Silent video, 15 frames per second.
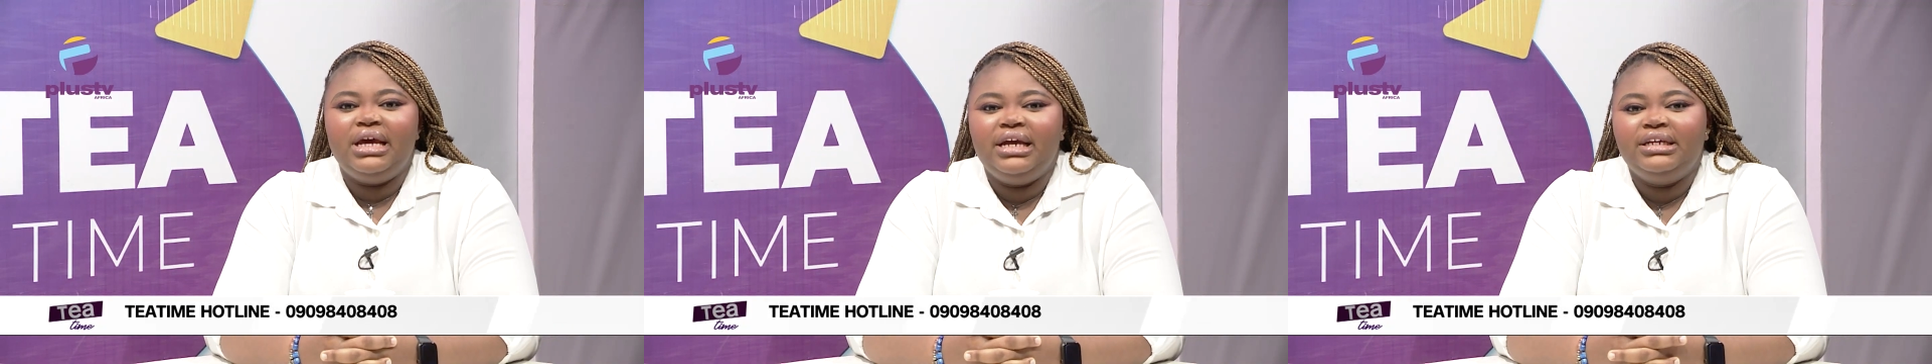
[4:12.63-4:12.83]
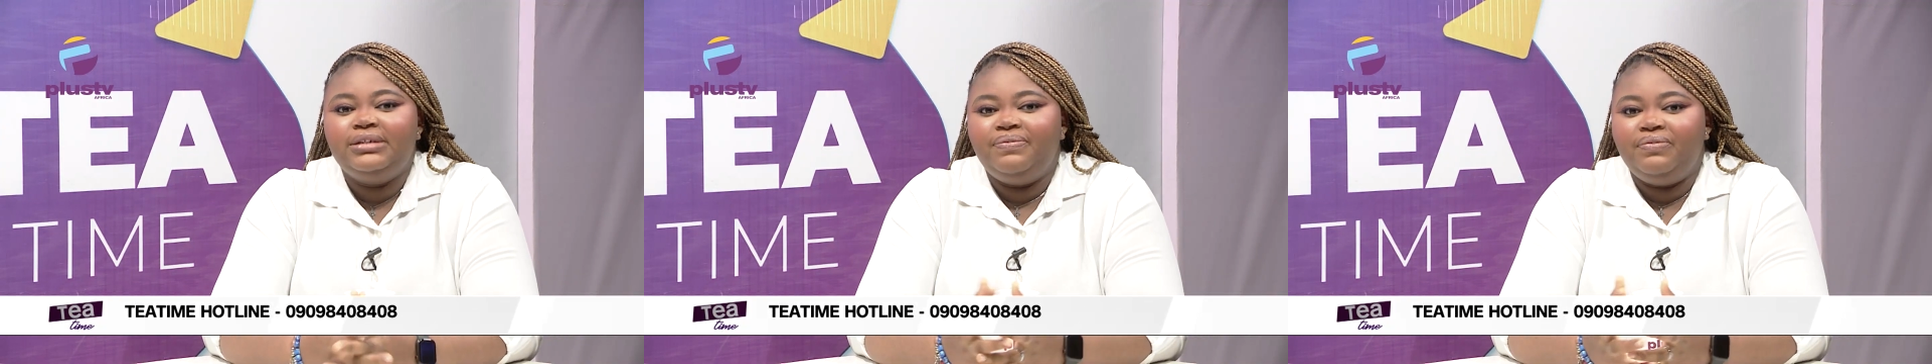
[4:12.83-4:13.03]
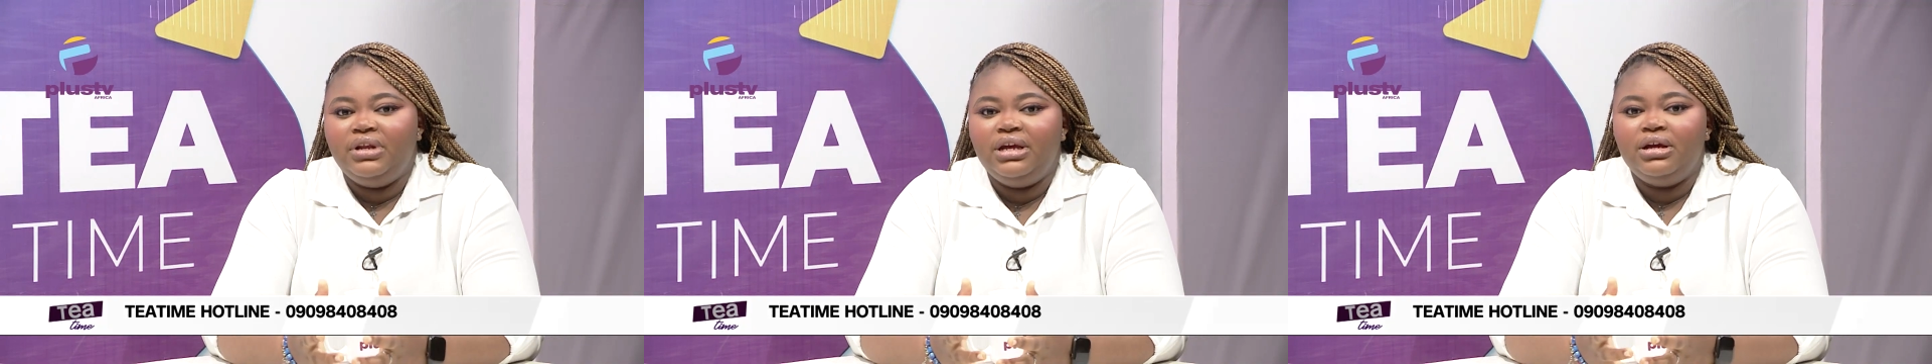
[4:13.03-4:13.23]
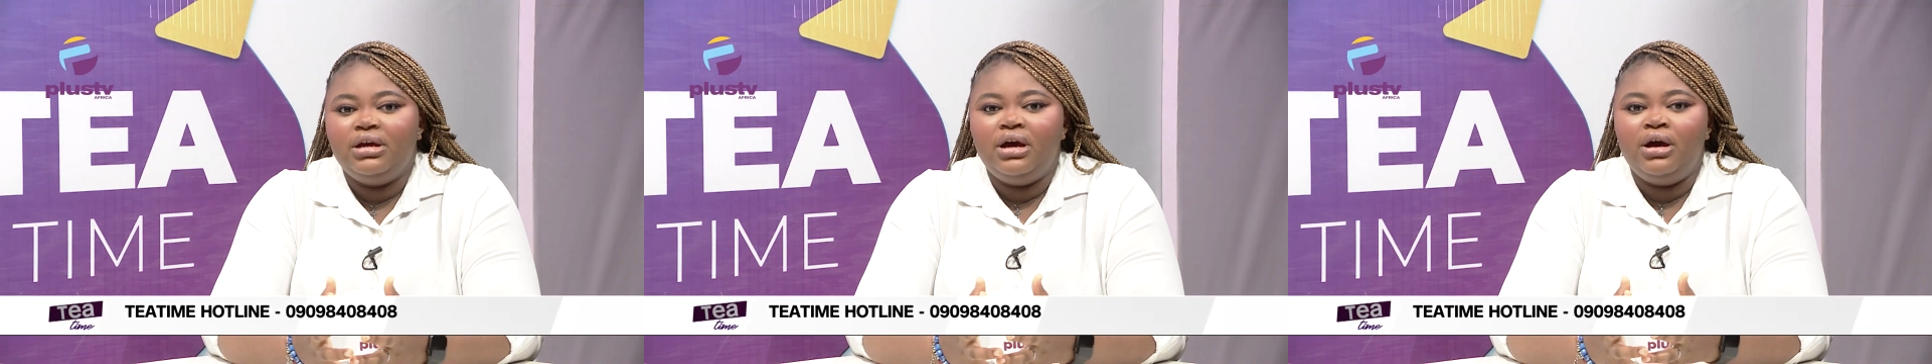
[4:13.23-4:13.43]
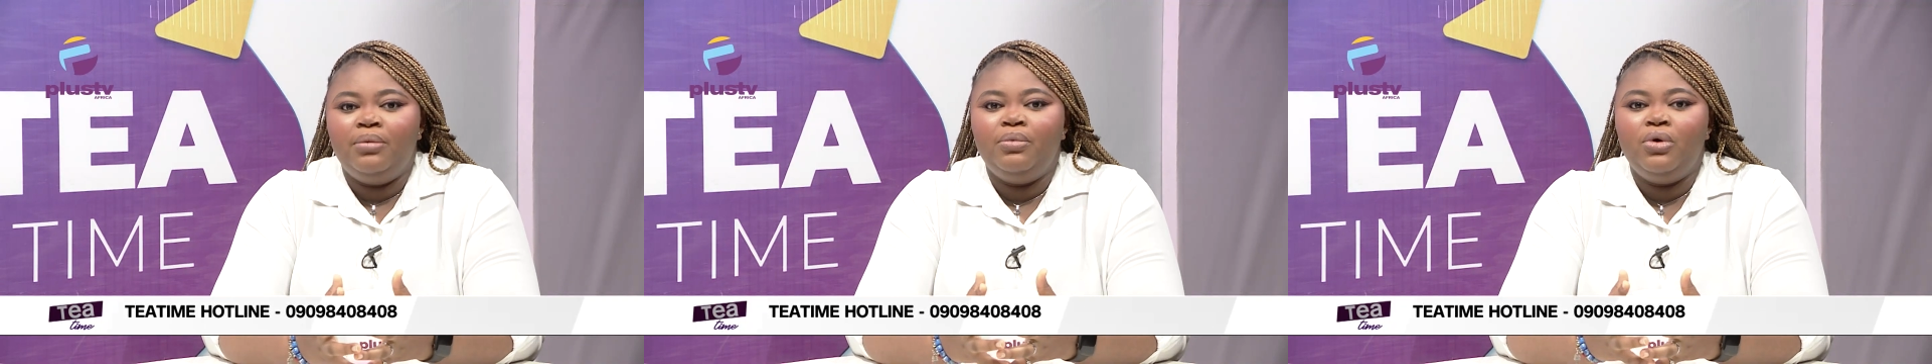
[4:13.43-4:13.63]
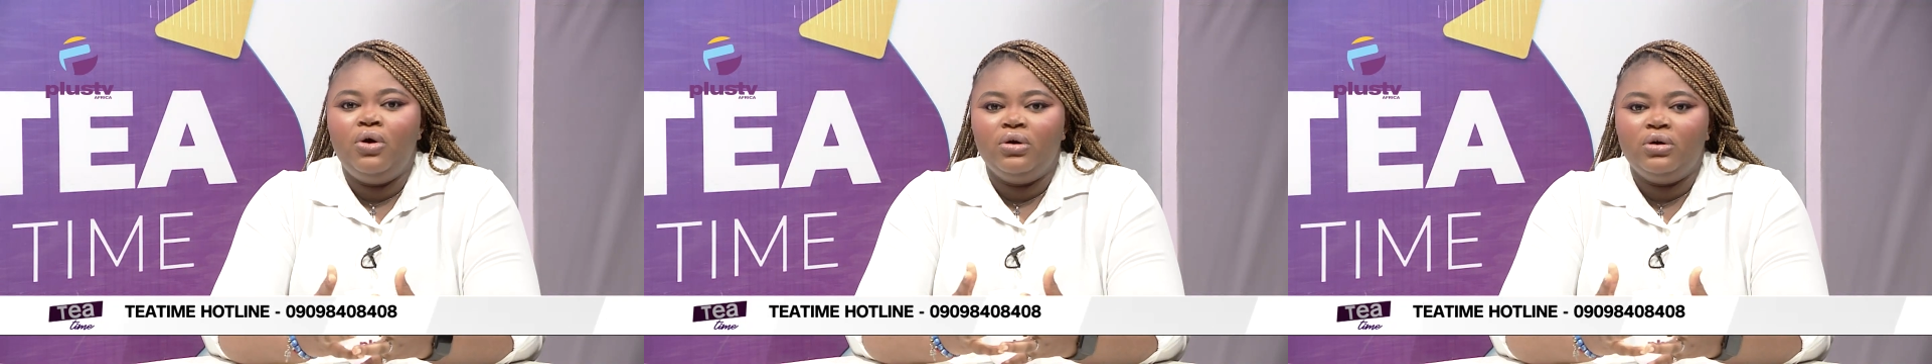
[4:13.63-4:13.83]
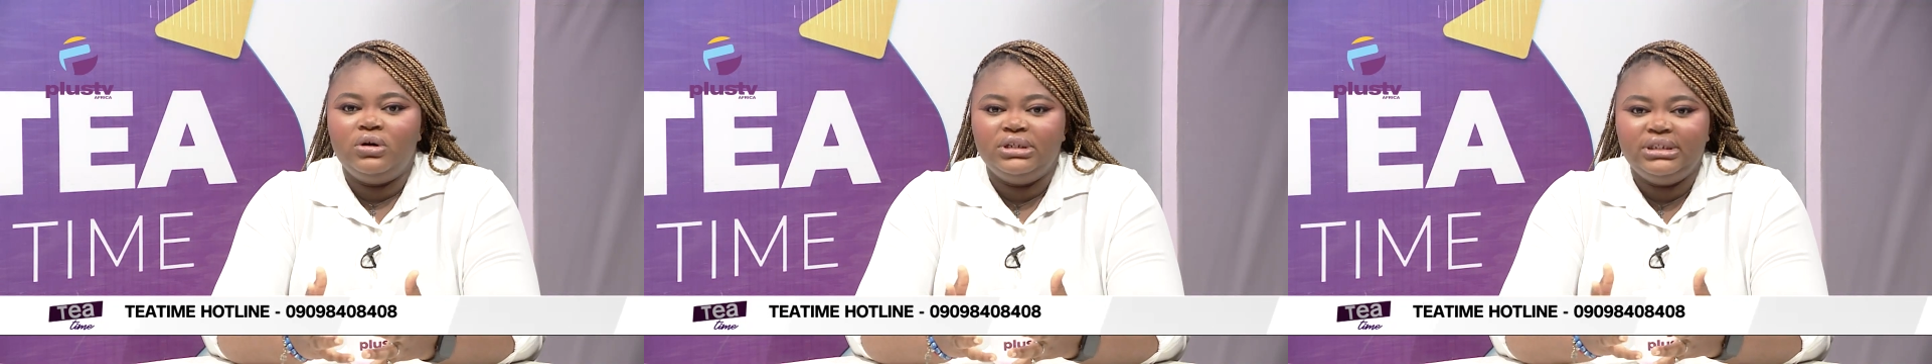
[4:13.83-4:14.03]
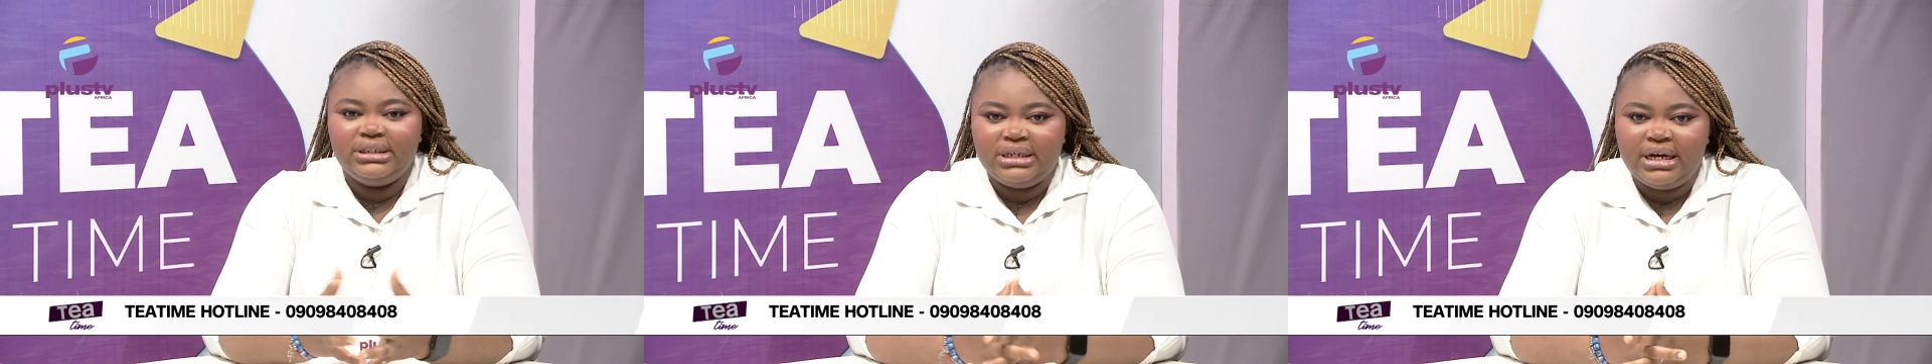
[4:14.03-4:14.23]
ex fling um
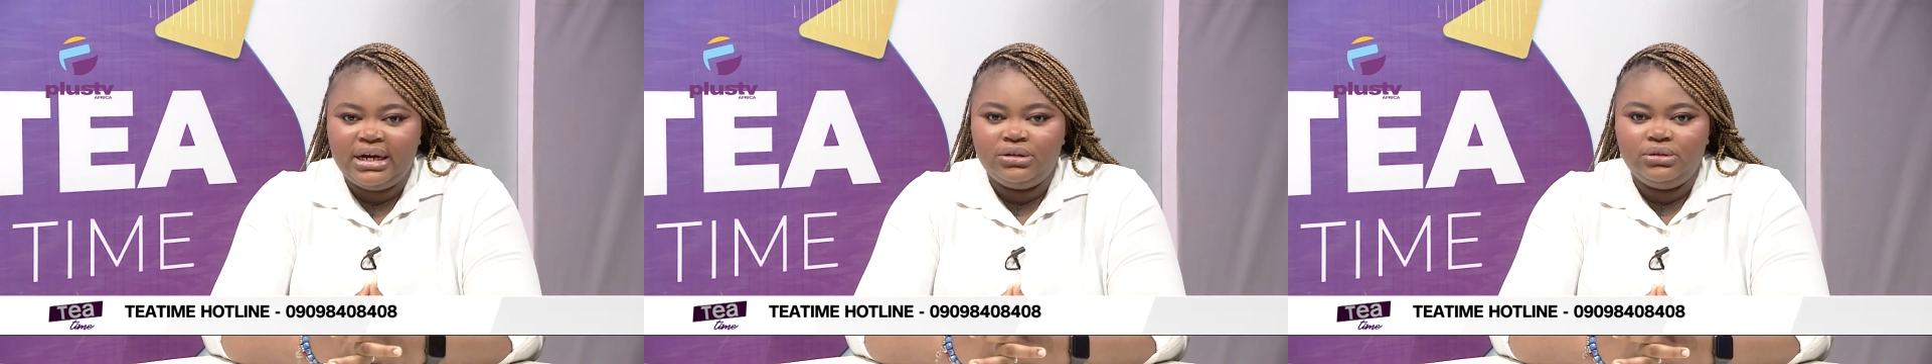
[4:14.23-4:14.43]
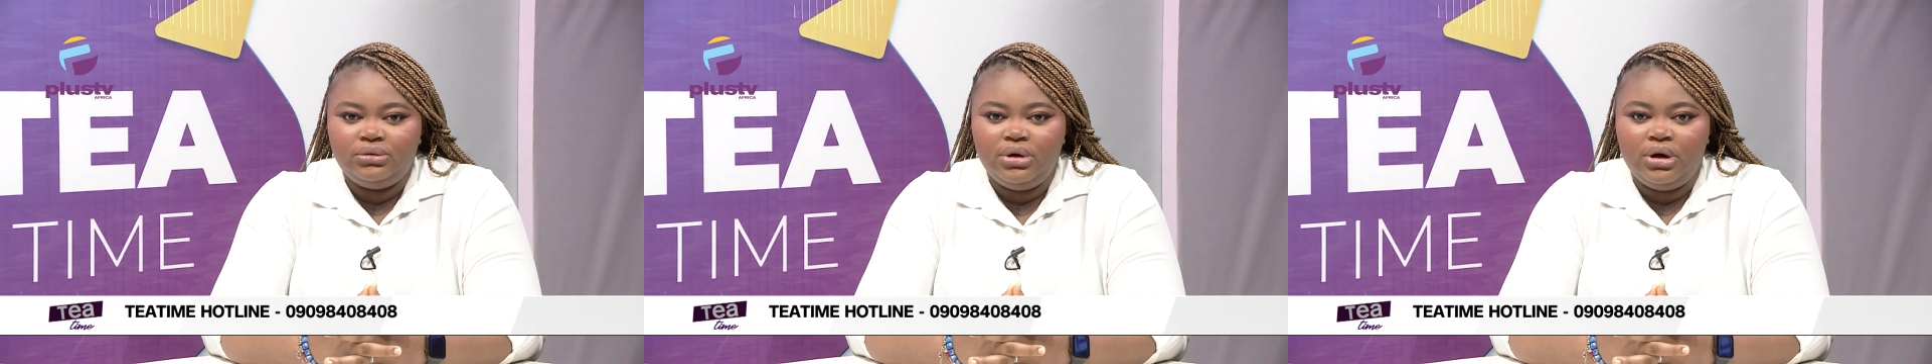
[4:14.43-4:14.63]
Augusta